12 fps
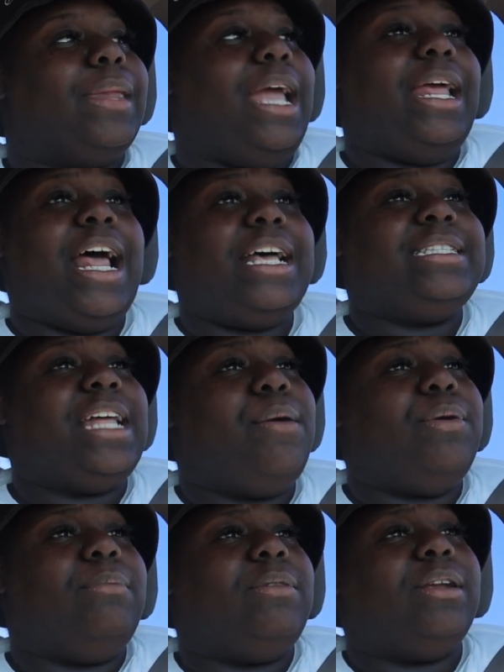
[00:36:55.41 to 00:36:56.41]
And I stayed
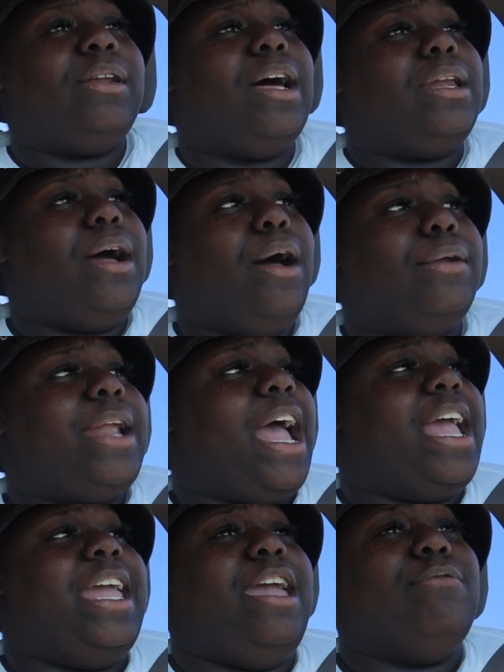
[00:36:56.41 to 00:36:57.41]
with him in the club the whole
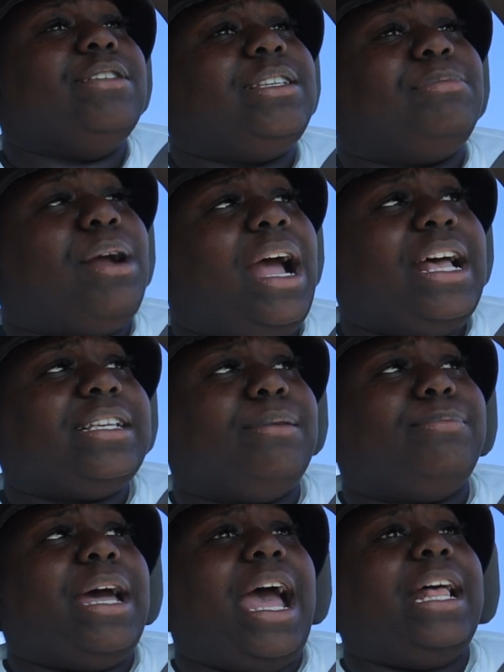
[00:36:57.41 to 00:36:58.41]
night, and he was surprised,
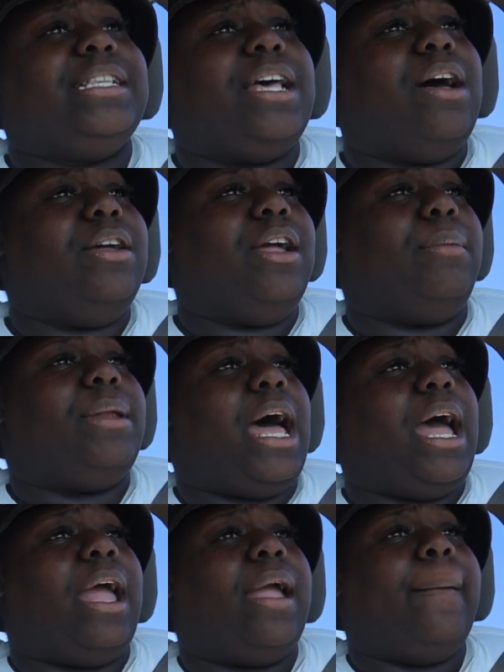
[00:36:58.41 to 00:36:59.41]
but I told him
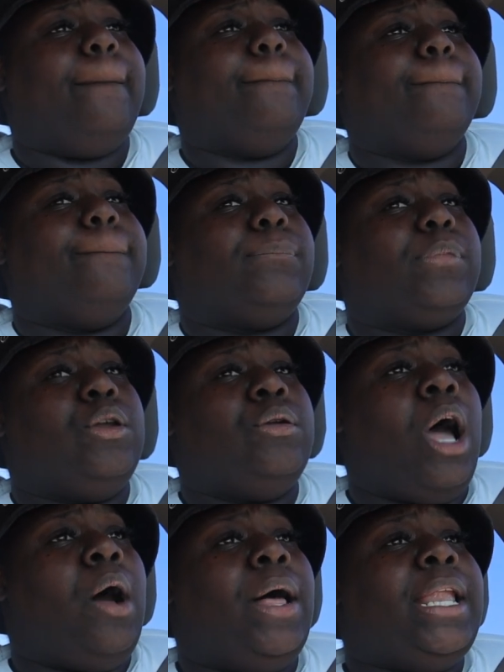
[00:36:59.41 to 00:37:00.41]
like you
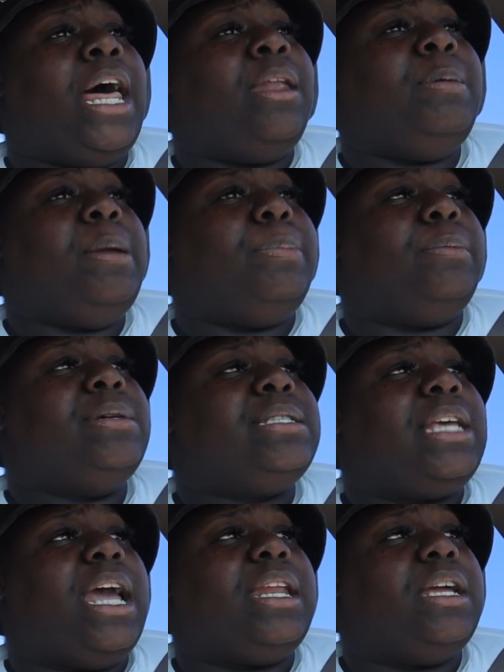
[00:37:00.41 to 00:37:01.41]
know, a lot of people were
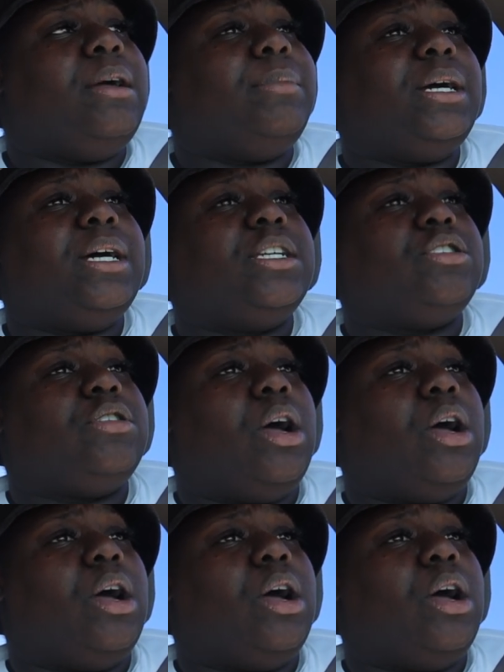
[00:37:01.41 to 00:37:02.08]
scared of him because, you